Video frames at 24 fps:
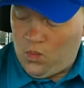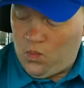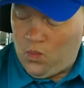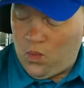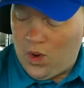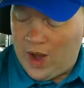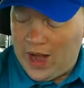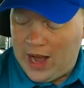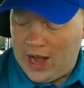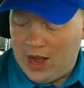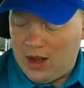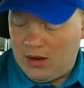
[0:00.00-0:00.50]

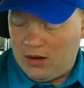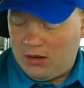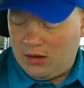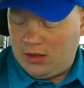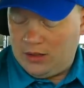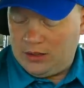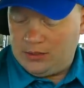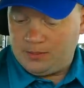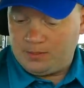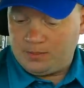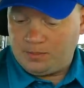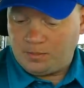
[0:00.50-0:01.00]

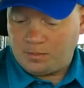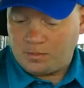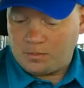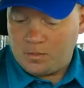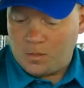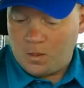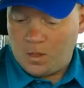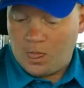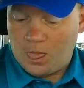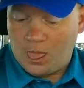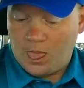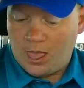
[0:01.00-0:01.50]
Wow.
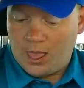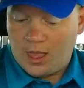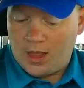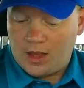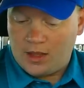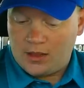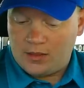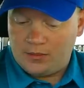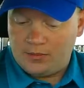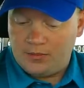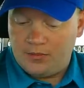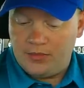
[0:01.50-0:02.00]

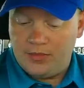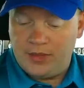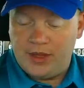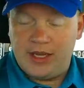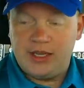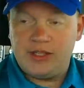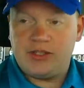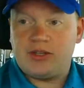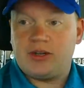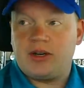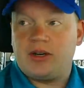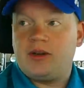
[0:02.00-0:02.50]

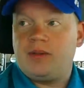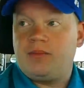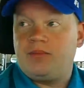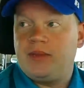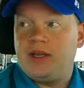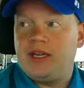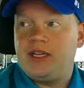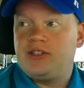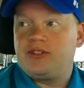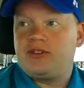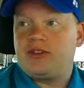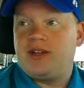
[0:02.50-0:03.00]
These are
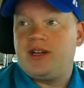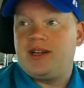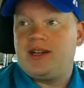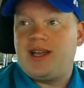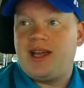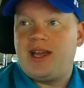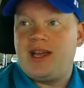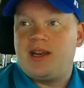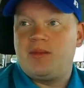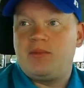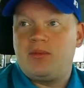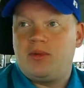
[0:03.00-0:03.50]

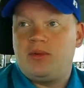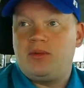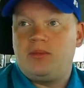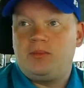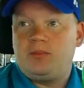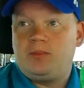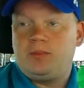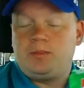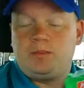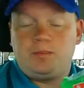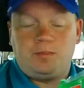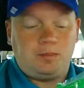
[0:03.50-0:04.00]
unedible.
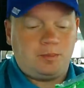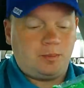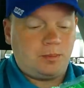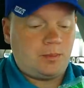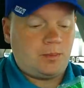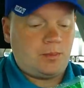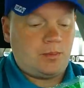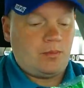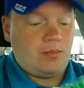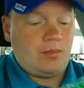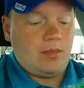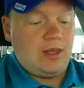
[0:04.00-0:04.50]

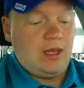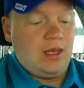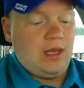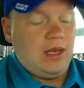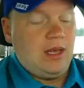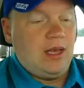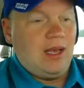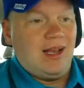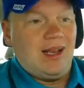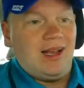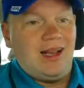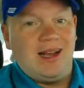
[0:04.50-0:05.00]

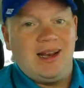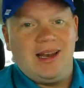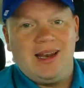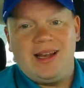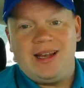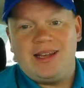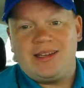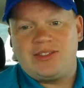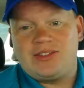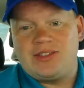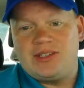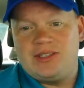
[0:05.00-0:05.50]

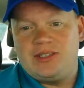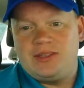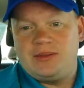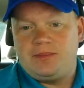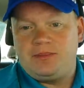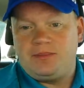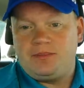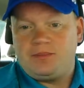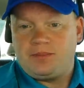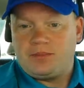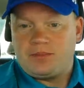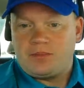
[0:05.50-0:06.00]
Alexa,
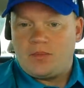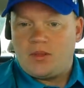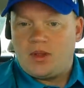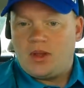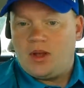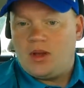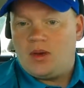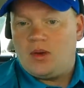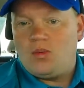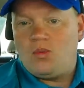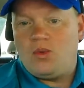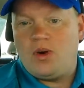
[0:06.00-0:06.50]

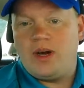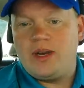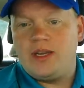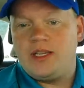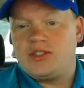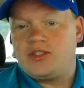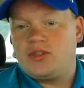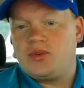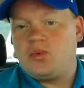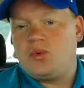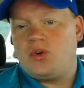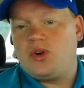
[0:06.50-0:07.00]
what
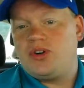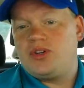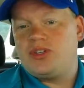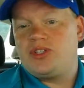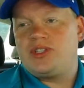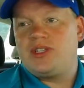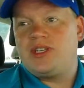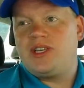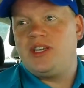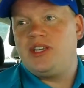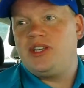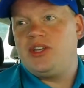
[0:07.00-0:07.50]
is the
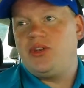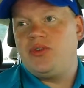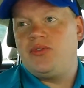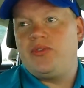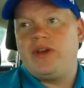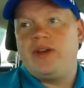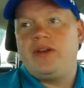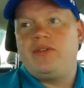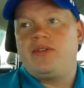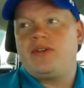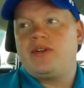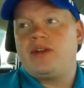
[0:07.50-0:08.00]
worst thing you've
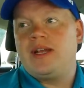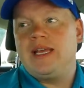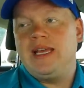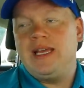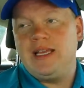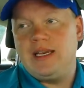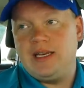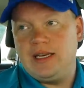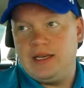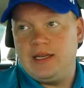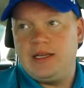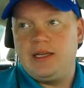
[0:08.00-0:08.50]
ever
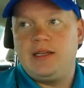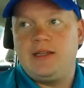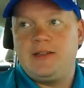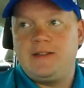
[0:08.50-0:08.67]
eaten?